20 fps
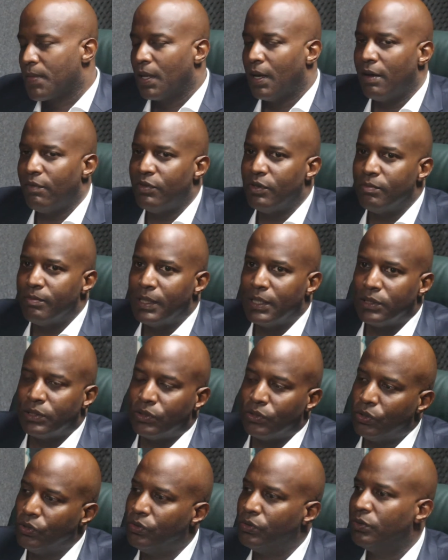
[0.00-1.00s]
If you
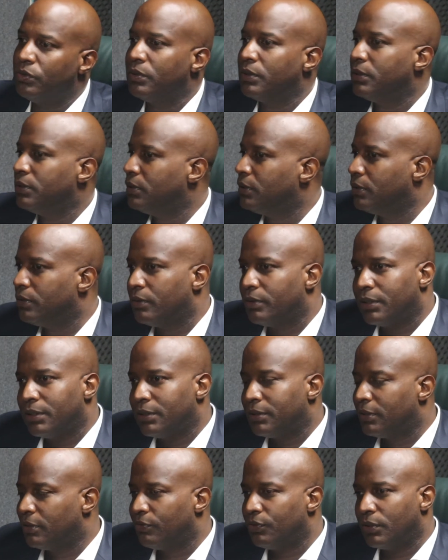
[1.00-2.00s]
miss two, you're in
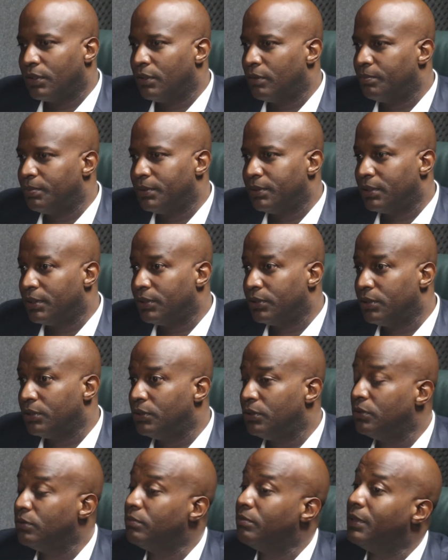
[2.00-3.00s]
a difficult
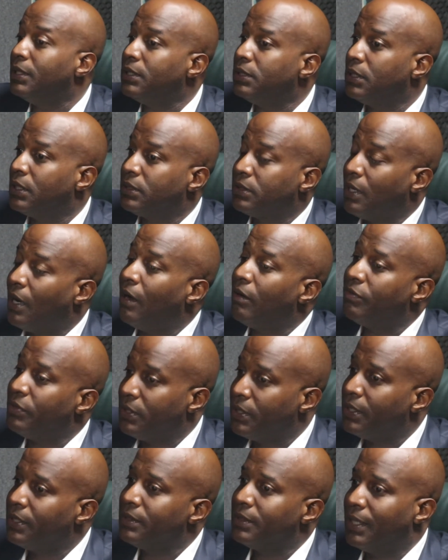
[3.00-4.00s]
position. You may just
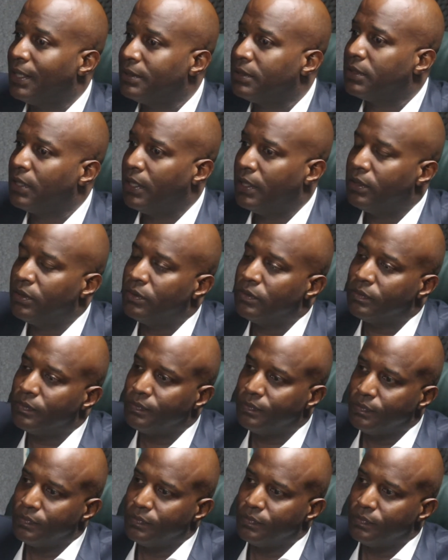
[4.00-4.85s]
ovulate that cycle.